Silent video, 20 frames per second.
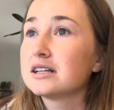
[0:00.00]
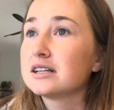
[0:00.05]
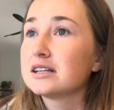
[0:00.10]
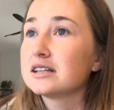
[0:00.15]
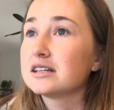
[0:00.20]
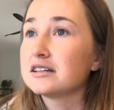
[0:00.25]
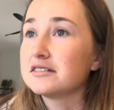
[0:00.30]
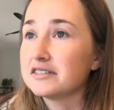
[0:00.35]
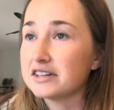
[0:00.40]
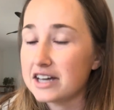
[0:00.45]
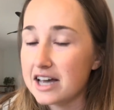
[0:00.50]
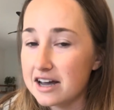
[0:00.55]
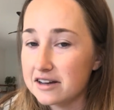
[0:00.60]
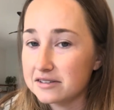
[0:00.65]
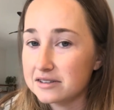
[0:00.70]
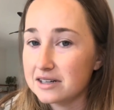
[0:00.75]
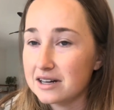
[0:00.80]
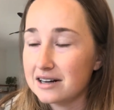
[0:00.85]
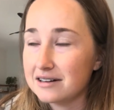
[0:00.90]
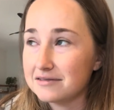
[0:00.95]
living
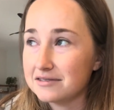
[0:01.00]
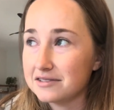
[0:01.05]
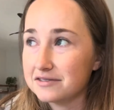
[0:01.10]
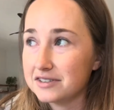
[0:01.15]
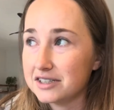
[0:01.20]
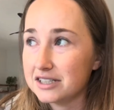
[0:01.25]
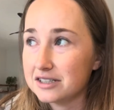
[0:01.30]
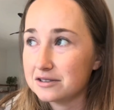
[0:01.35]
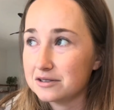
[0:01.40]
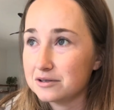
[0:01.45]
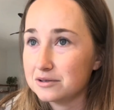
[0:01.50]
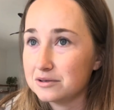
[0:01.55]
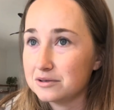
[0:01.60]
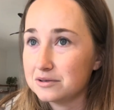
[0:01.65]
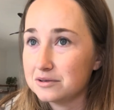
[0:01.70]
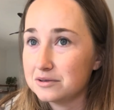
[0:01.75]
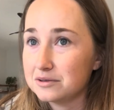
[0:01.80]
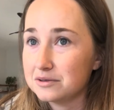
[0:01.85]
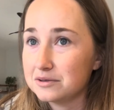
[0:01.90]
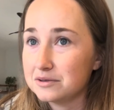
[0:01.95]
outside of a vehicle,
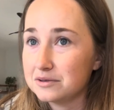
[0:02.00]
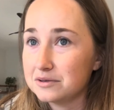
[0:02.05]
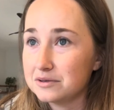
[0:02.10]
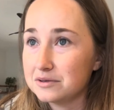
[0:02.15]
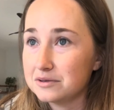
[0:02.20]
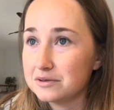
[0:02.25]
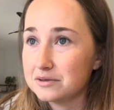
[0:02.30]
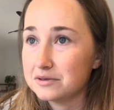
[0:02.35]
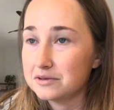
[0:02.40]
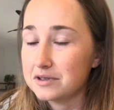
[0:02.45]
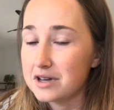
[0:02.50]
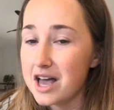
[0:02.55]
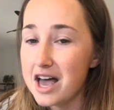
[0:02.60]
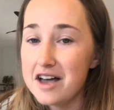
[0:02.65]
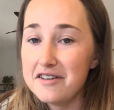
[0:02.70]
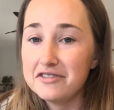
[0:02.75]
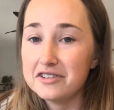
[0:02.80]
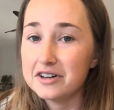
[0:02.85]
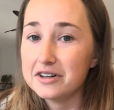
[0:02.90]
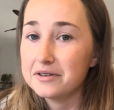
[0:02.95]

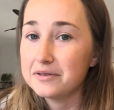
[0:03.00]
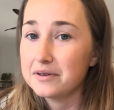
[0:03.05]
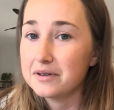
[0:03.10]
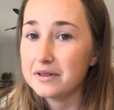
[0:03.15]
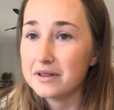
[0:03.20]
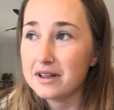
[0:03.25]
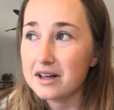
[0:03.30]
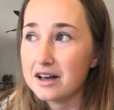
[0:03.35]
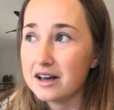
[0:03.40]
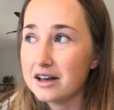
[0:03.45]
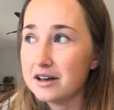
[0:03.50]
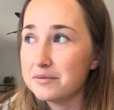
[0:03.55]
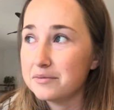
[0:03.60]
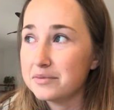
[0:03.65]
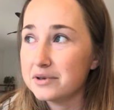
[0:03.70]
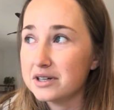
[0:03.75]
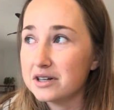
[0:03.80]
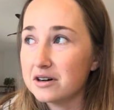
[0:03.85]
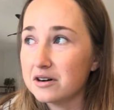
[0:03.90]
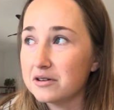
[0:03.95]
ever. I've
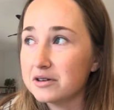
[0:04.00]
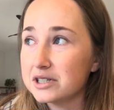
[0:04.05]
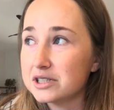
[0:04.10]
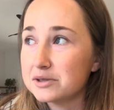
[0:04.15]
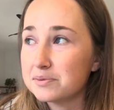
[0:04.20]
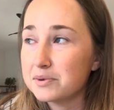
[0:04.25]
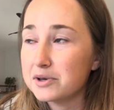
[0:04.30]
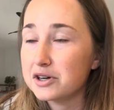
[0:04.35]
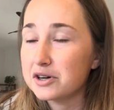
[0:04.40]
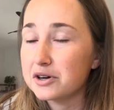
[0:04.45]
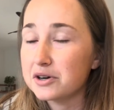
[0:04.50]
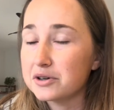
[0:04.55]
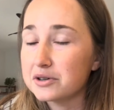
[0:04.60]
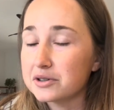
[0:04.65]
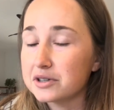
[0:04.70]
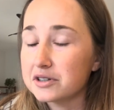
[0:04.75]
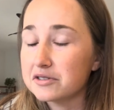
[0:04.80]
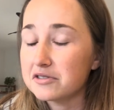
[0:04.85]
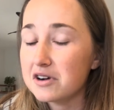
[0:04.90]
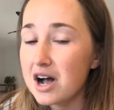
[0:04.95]
always been an
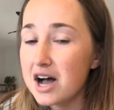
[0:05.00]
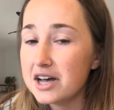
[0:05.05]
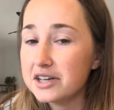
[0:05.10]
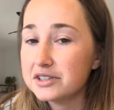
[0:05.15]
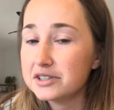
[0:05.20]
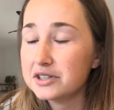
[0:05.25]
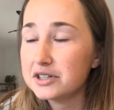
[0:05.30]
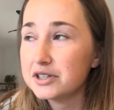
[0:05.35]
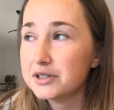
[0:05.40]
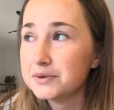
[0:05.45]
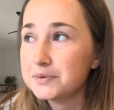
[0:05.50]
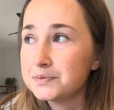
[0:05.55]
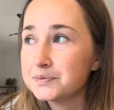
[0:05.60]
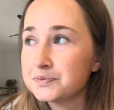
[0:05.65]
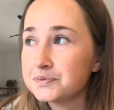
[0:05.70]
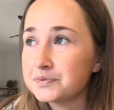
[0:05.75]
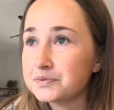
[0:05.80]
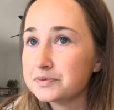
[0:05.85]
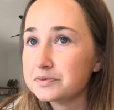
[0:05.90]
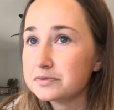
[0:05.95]
early riser,
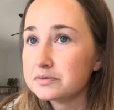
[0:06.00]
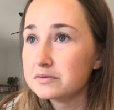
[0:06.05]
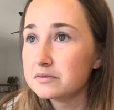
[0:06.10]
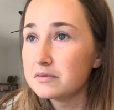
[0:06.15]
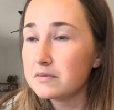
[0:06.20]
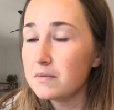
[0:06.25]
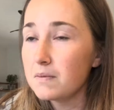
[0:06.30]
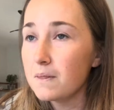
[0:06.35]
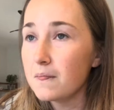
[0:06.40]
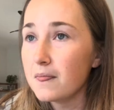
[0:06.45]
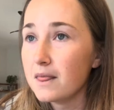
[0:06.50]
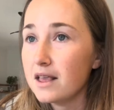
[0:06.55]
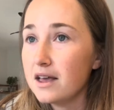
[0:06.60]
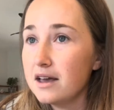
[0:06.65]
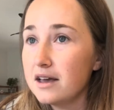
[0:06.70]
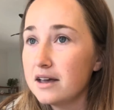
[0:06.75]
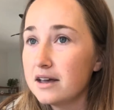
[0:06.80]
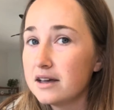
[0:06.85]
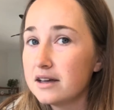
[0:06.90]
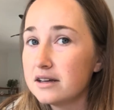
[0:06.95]

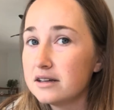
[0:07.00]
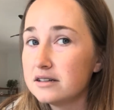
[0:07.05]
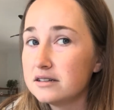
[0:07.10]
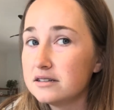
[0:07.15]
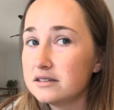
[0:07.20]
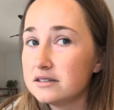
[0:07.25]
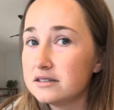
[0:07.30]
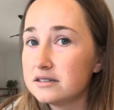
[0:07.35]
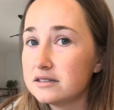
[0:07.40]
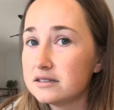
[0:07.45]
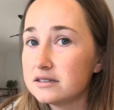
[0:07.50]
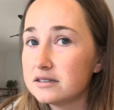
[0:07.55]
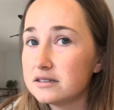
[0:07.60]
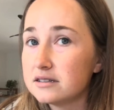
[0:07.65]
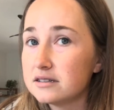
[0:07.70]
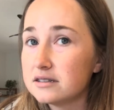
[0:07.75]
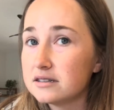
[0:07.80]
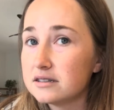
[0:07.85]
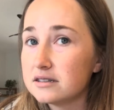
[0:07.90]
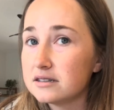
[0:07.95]
and
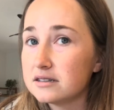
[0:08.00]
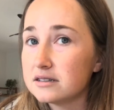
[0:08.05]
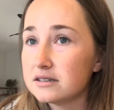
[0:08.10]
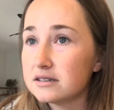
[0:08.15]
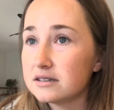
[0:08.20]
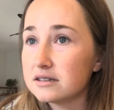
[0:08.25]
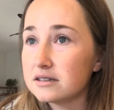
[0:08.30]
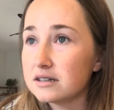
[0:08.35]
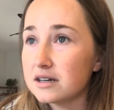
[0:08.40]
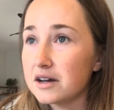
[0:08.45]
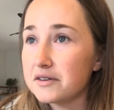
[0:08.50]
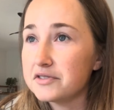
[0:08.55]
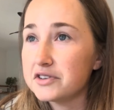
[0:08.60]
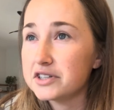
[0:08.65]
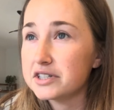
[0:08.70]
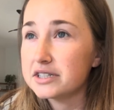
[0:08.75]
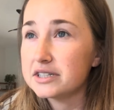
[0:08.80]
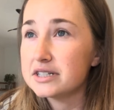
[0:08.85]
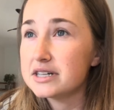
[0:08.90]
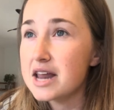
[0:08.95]
I've
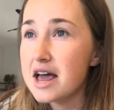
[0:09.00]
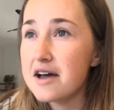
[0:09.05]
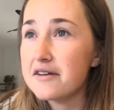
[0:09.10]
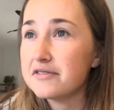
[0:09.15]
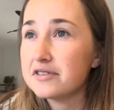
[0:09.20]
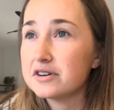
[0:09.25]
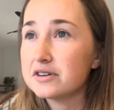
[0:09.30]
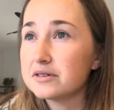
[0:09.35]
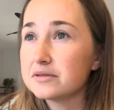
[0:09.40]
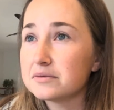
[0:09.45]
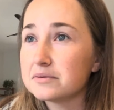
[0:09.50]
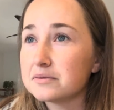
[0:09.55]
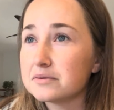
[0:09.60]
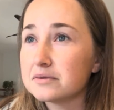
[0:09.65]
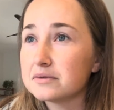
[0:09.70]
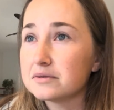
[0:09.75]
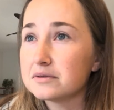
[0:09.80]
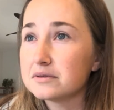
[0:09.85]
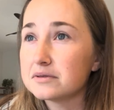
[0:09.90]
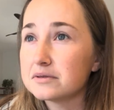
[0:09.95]
just never
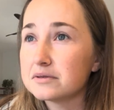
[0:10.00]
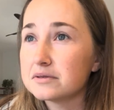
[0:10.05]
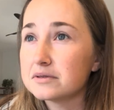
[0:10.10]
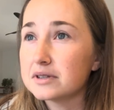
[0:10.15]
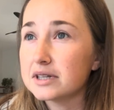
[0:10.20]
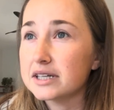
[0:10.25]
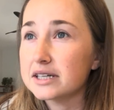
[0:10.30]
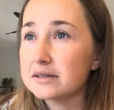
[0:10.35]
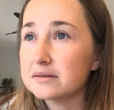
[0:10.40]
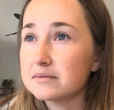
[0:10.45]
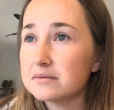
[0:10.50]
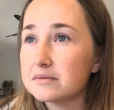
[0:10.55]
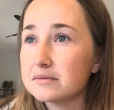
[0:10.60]
like